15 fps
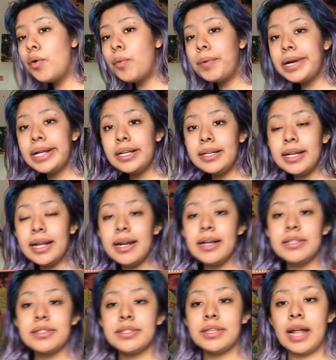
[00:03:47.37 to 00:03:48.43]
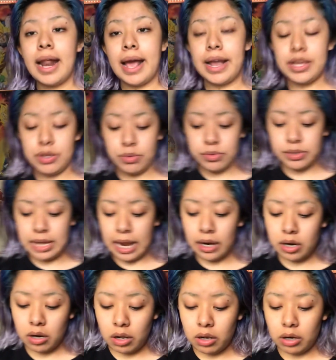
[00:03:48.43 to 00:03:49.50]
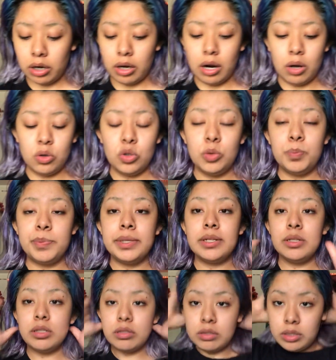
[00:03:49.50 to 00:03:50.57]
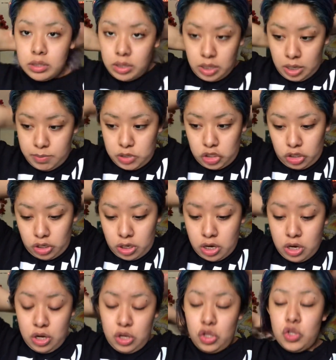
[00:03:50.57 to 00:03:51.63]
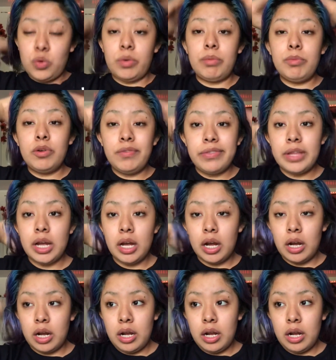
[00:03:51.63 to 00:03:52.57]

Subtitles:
what I did is that I used that color Oops thingamajigger to remove I